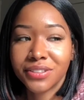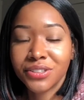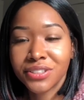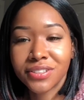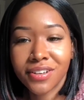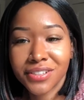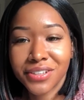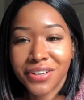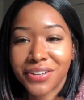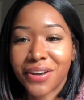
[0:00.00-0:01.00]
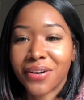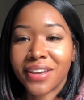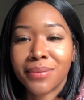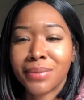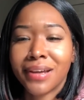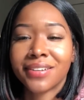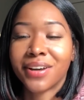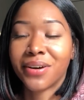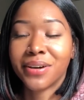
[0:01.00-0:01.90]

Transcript: You should talk to her, you know. And he'd be like, no.